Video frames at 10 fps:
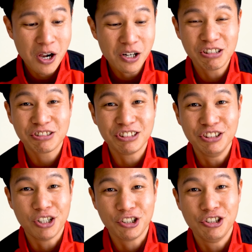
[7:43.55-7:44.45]
Honestly
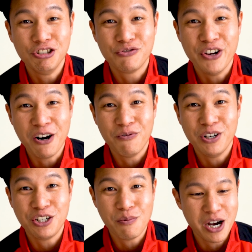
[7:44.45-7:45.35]
not a huge fan of
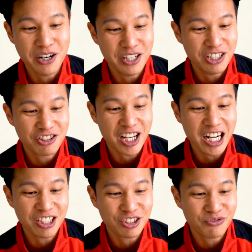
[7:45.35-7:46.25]
Vegemite and its
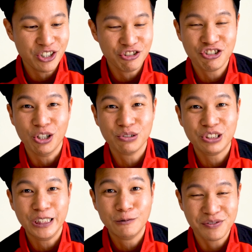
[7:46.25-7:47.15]
taste. It's very
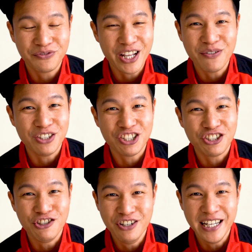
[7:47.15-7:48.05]
salty. The flavor is
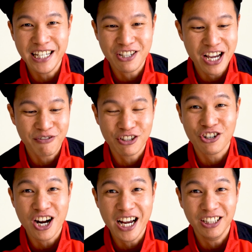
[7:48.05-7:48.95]
just unique. You have to
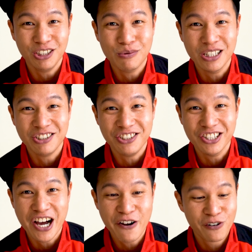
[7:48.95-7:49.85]
try it at least once in your
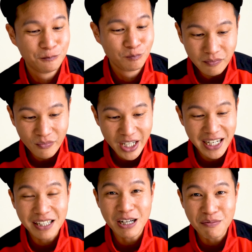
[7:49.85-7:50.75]
life. Okay,
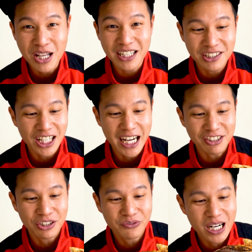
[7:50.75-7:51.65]
I'm liking
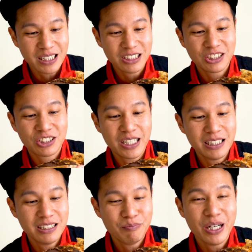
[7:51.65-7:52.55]
light so far. Let's just try
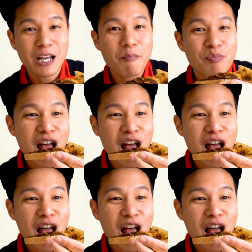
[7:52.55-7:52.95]
the medium.